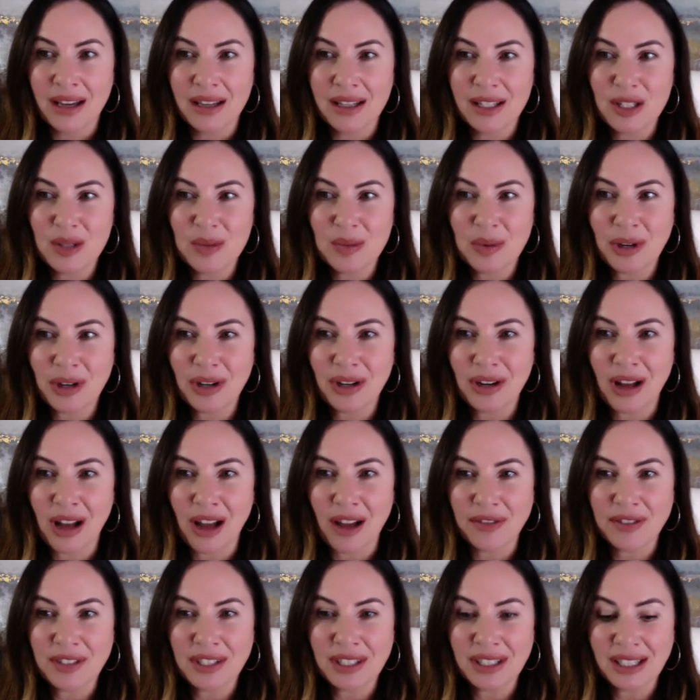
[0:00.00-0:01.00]
Spirit
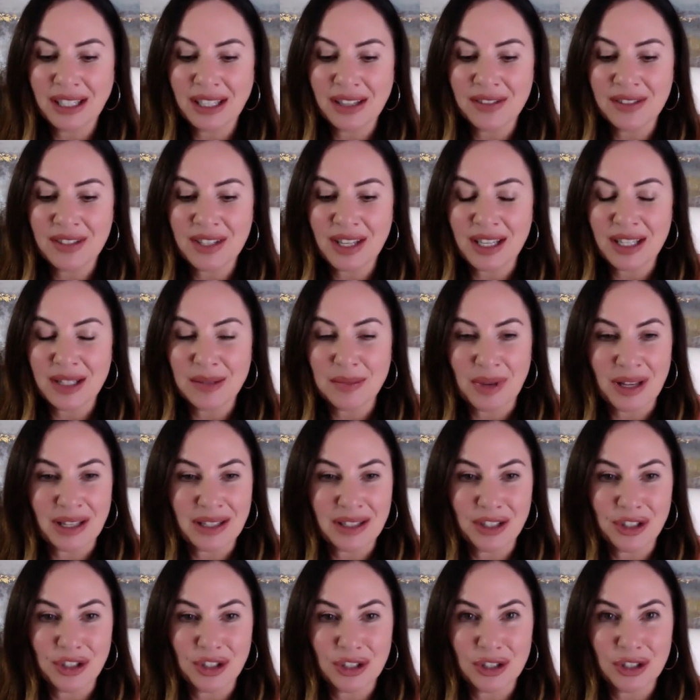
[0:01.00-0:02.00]
often gives us
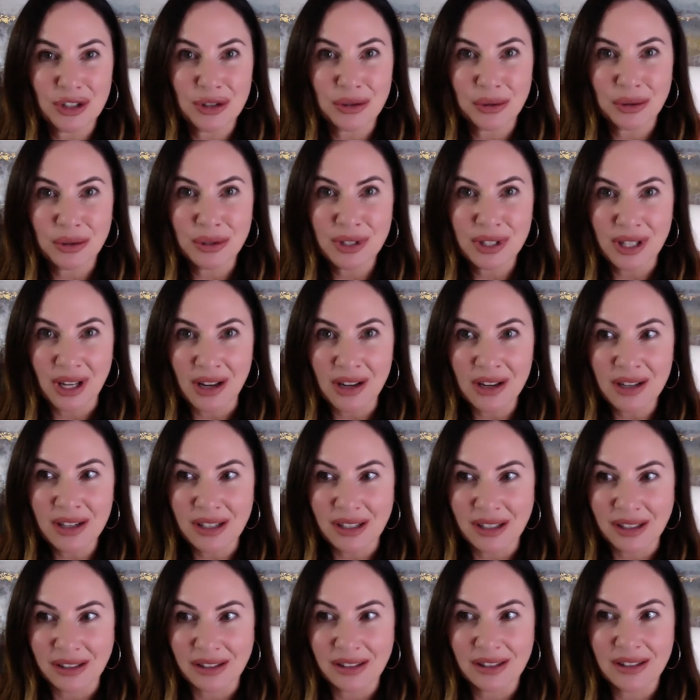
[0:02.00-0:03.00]
messages through
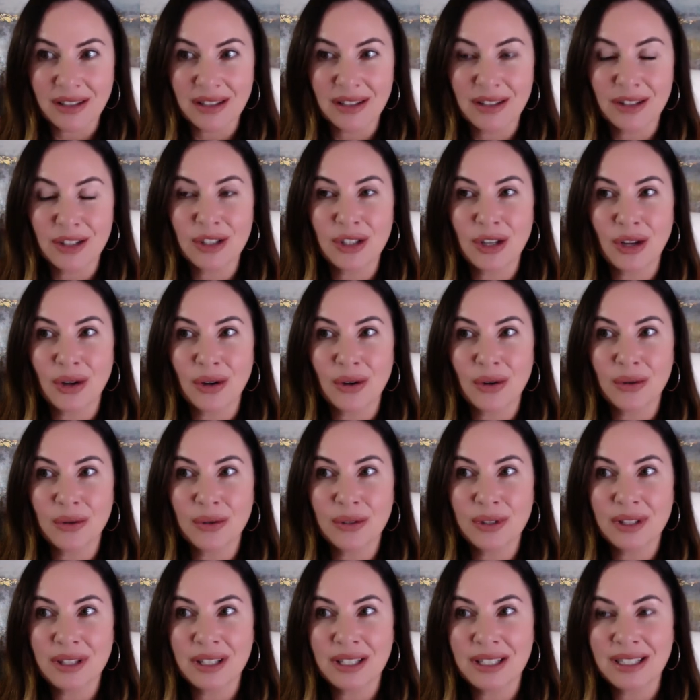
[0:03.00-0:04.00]
songs.
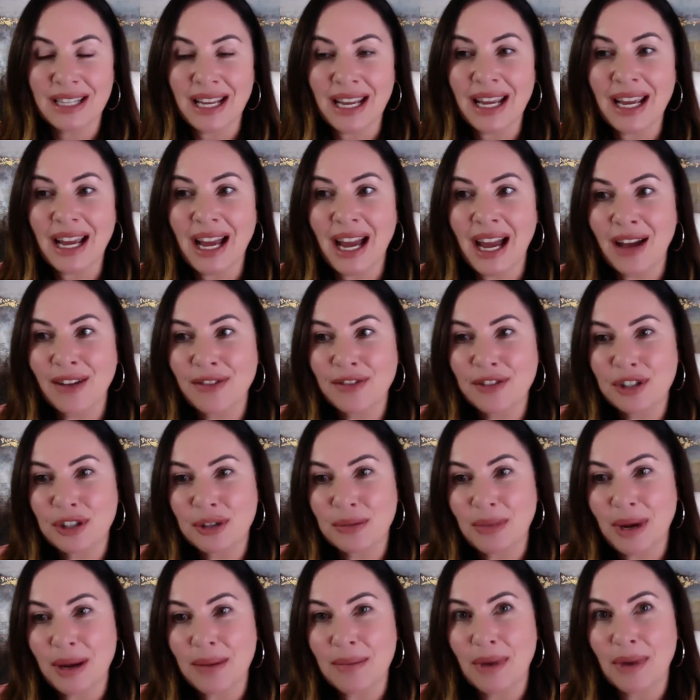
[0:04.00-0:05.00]
So the day
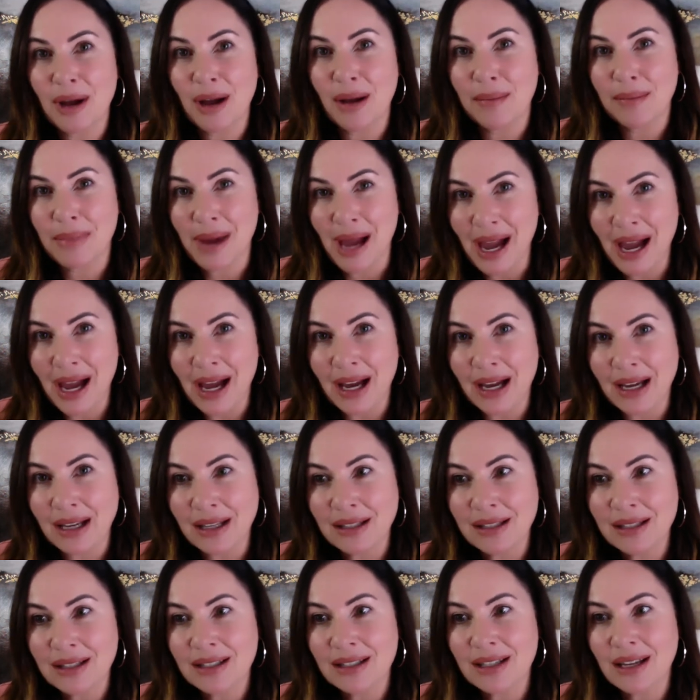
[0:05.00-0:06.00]
after my mom
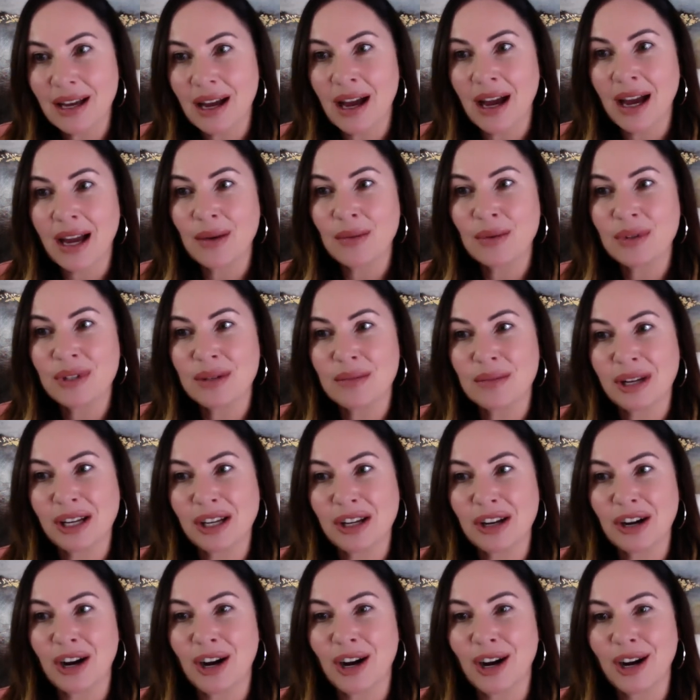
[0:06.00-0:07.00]
passed, I was in my
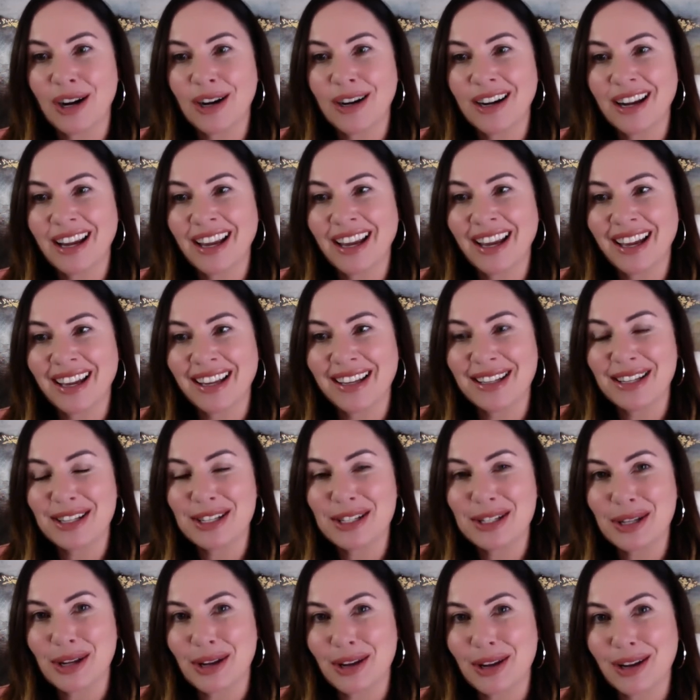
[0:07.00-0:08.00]
car and a
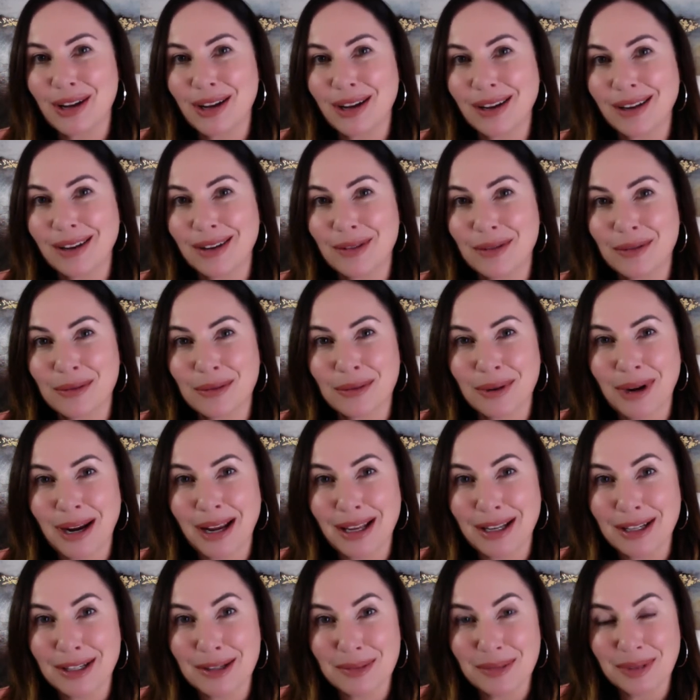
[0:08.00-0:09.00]
song
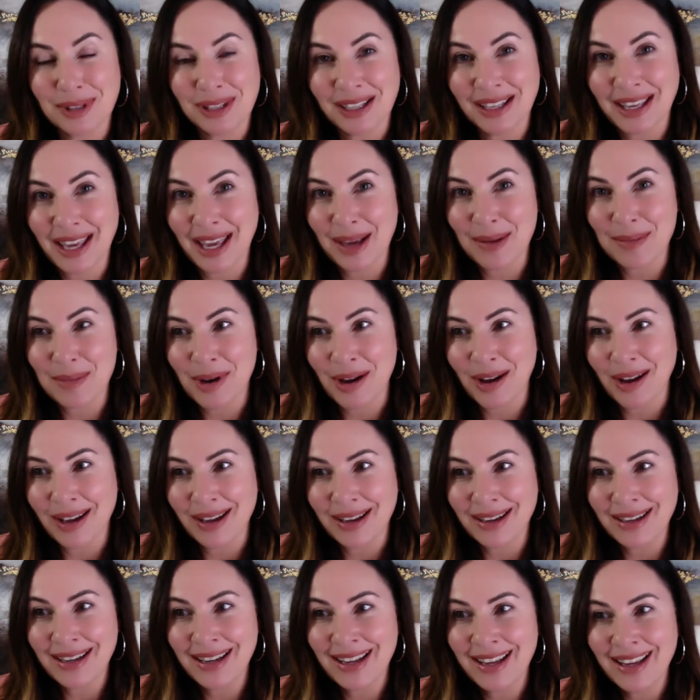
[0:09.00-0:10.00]
randomly came
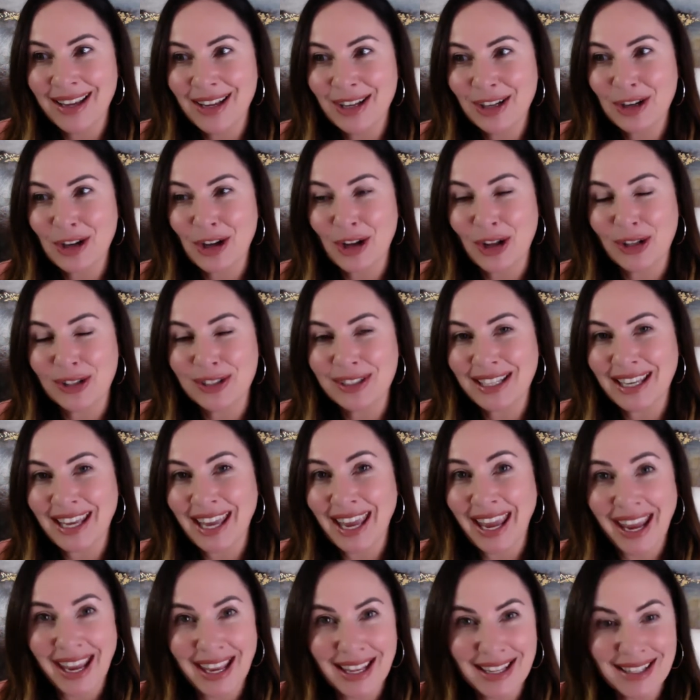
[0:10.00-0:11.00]
on called
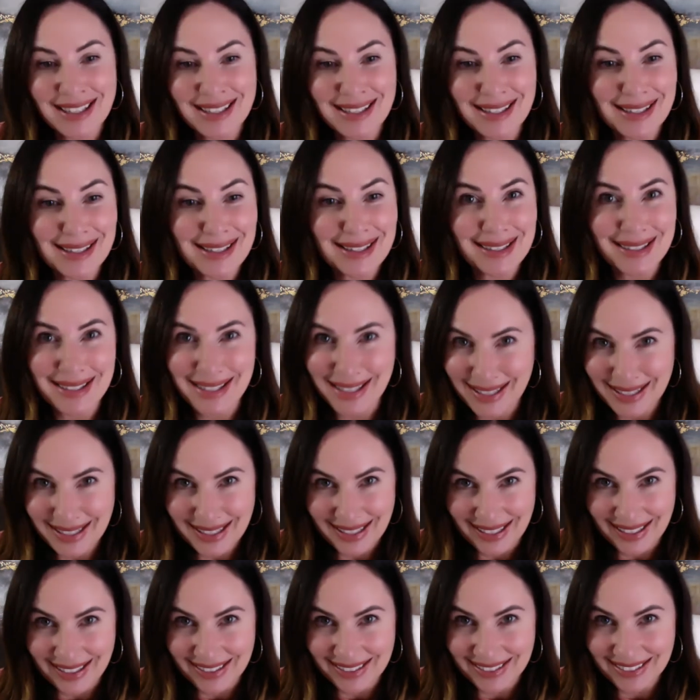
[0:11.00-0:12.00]
Kansas
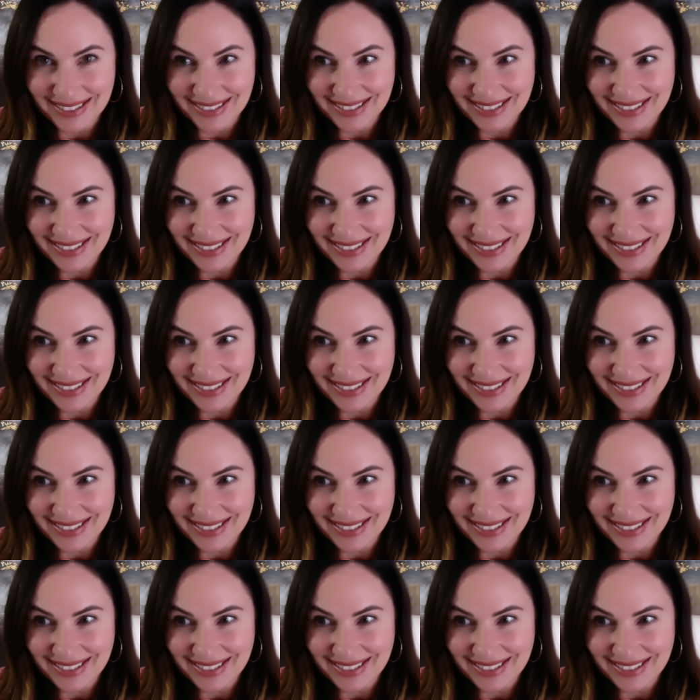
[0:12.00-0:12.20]
City.